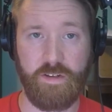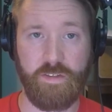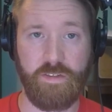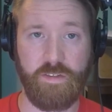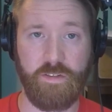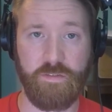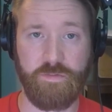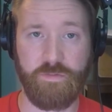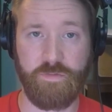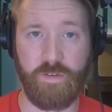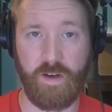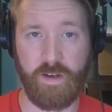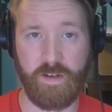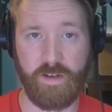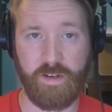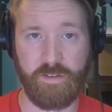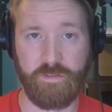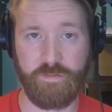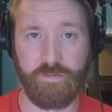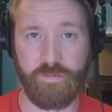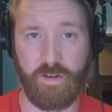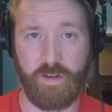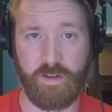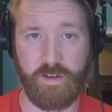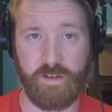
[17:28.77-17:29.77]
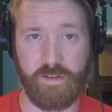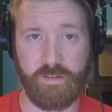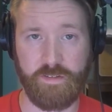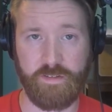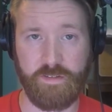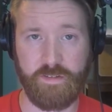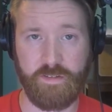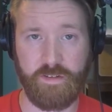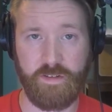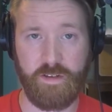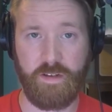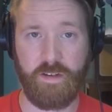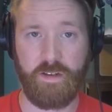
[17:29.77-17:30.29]
the fighting
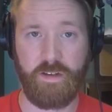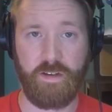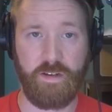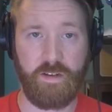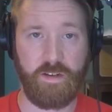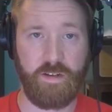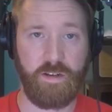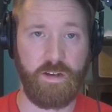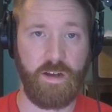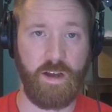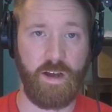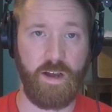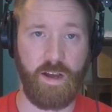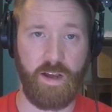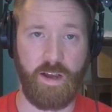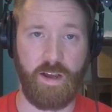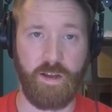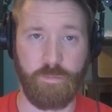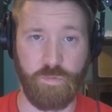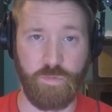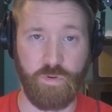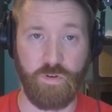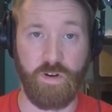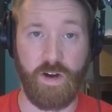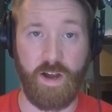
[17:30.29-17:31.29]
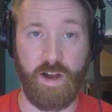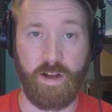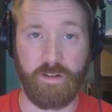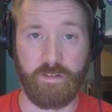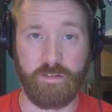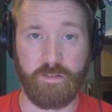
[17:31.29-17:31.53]
phase, and morale.